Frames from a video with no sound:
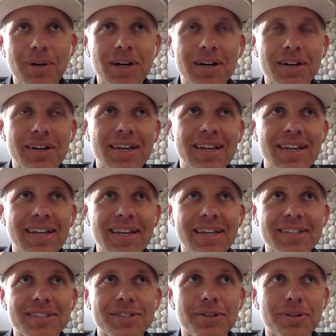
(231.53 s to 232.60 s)
Well, at Indy,
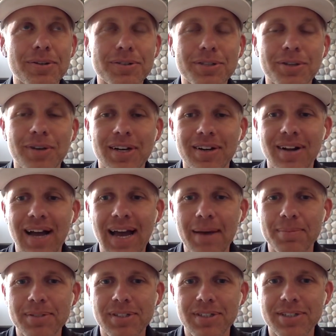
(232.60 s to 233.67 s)
it's two 200
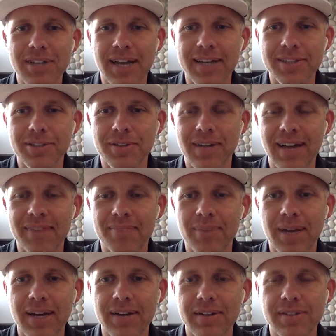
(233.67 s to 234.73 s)
laps. The track's two and a half
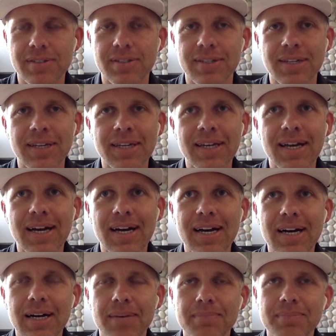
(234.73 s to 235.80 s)
miles.
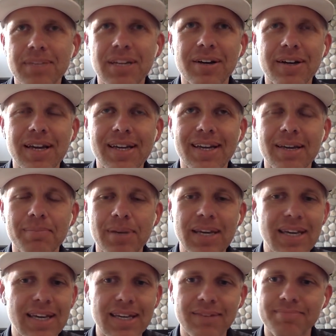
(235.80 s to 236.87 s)
Um, you know, it can
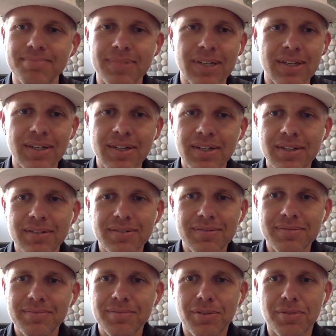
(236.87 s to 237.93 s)
be
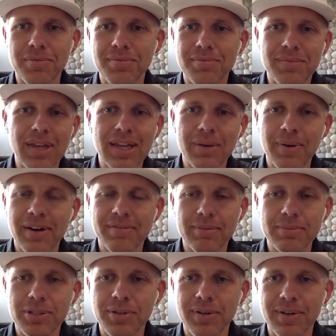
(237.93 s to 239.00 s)
anywhere
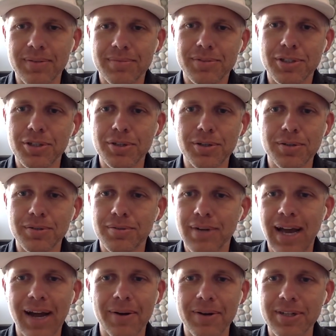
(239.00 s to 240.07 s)
from two two
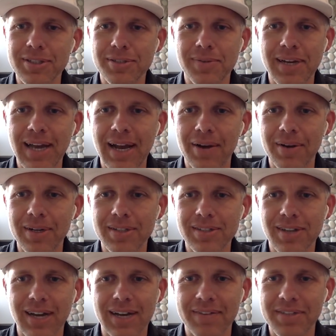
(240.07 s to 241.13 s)
hours, three hours. A
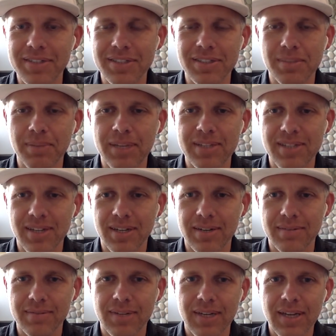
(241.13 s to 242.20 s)
lot of it just depends
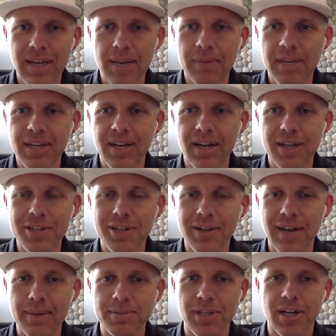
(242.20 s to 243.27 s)
on how many caution
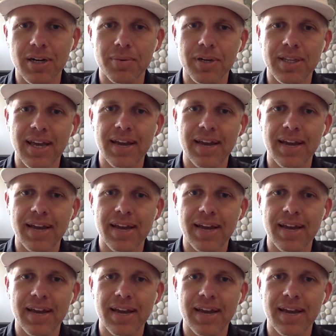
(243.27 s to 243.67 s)
laps are,